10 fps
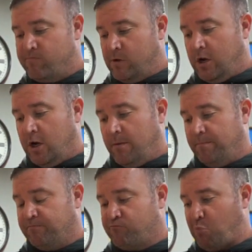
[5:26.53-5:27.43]

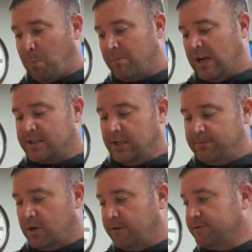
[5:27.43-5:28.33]
I
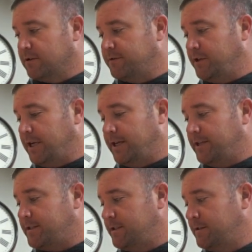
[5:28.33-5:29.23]
slept on it for a few
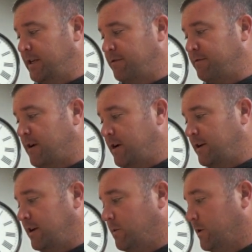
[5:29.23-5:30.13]
days, didn't find
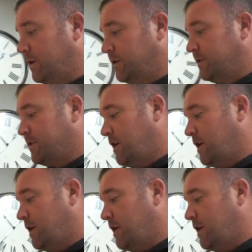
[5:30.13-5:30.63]
any wheels.